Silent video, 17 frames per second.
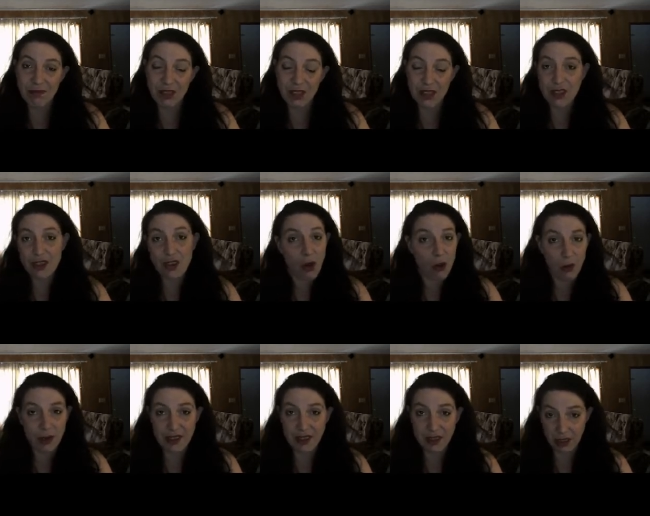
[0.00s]
which is
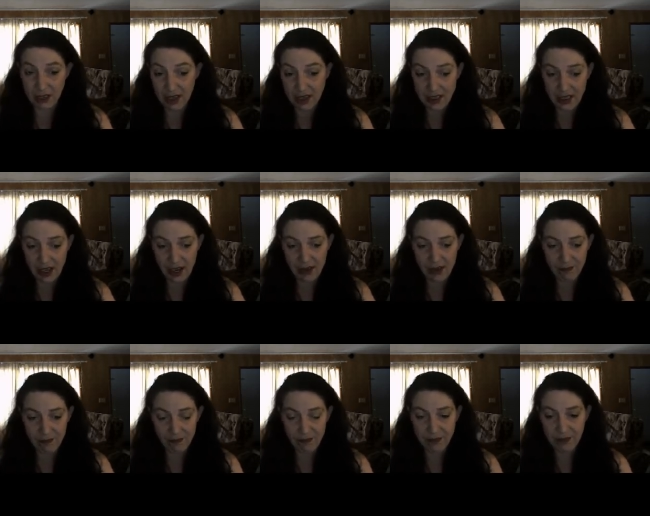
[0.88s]
always a good
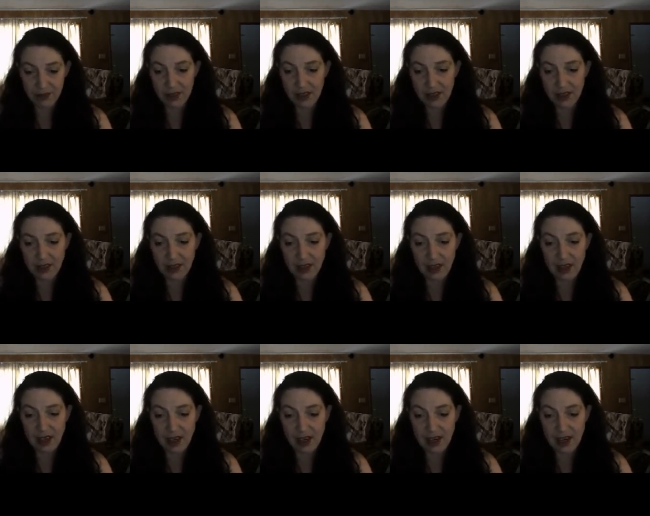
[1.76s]
idea.
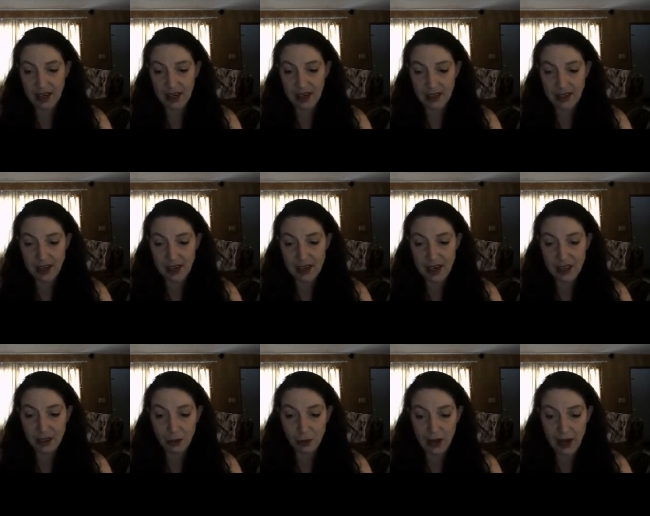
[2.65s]
And
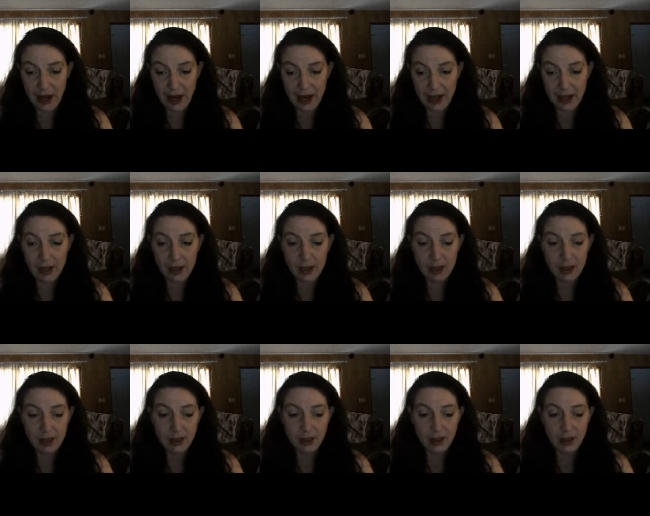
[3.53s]
another way,
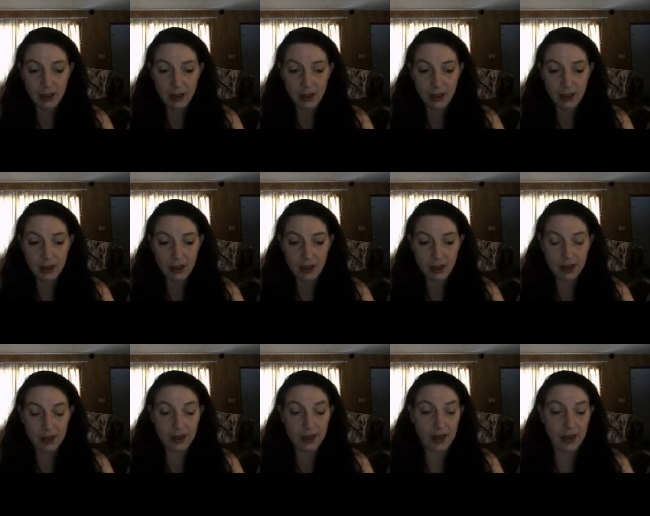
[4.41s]

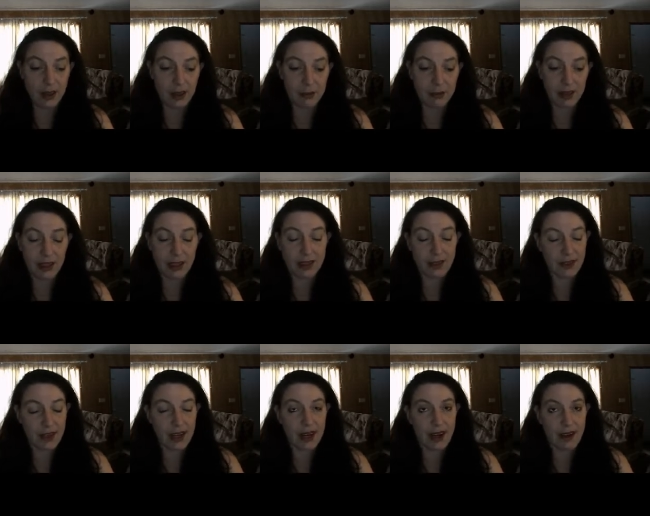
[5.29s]
because
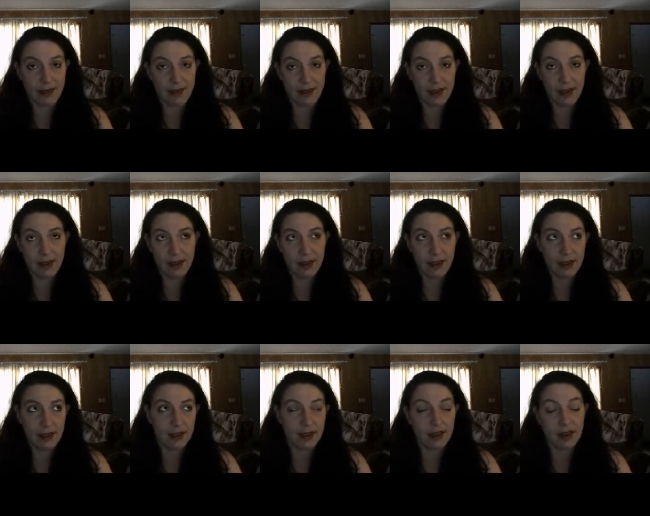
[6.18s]
if they
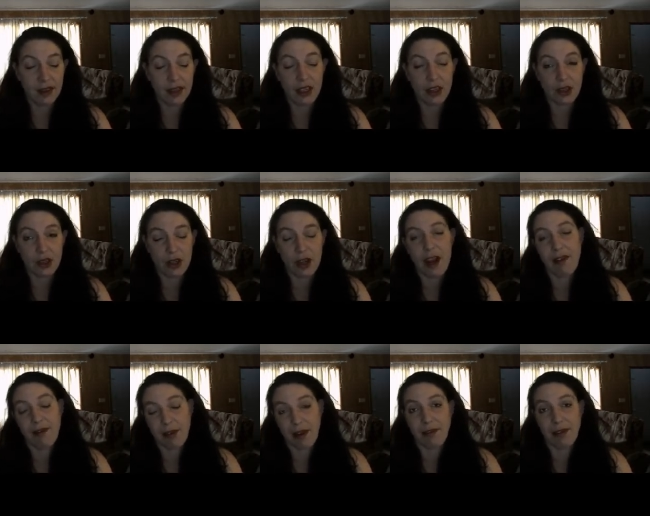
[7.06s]
should
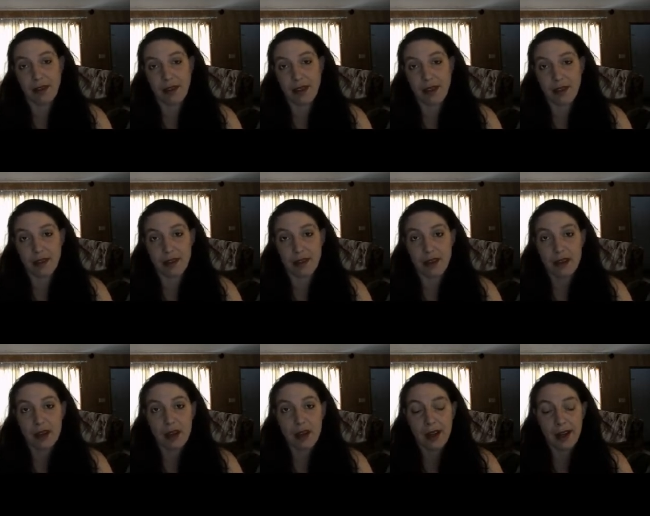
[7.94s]
have references.
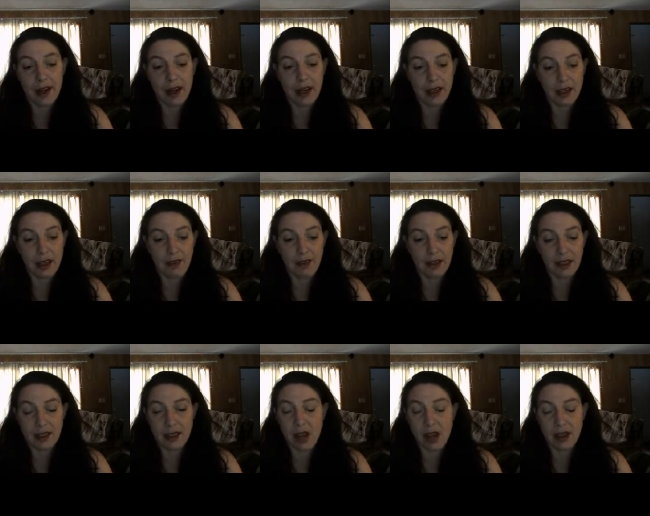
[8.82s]
And if
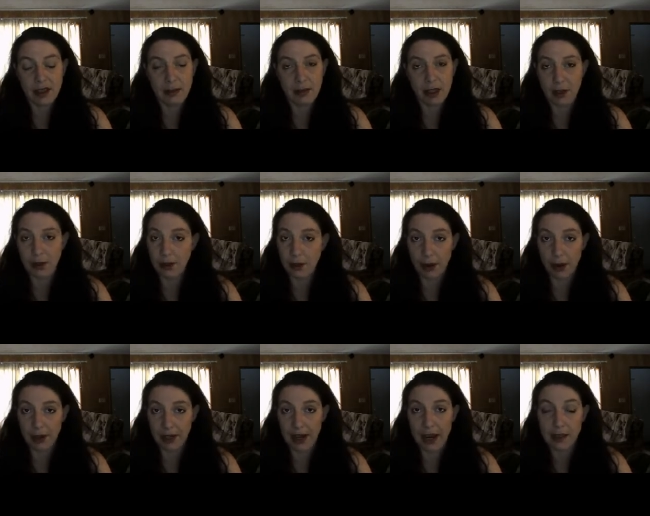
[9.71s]
it's not somebody who
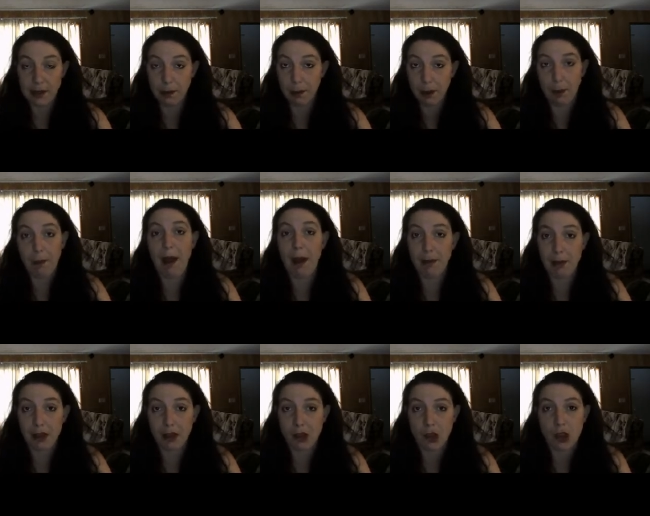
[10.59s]
already has a book
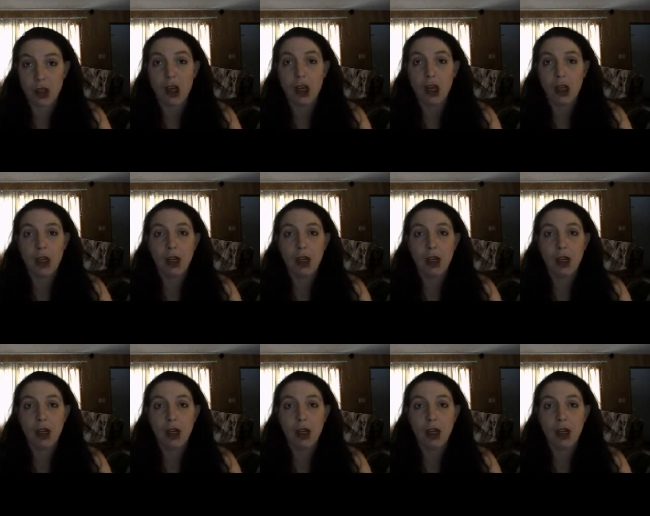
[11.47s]
published,